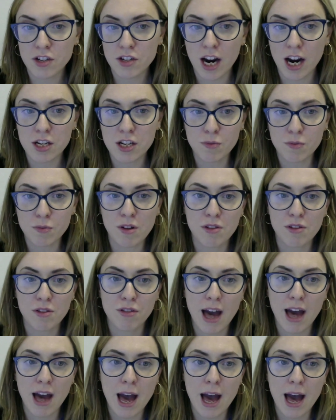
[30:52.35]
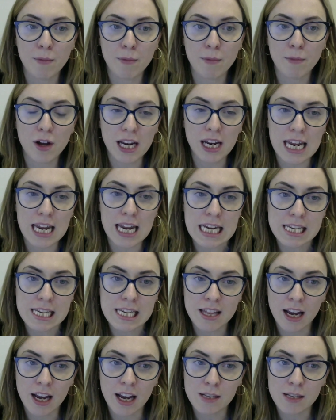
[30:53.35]
charged with looking
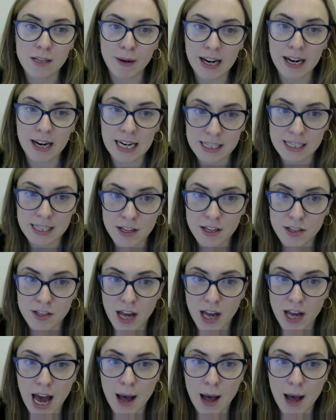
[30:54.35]
into the experiences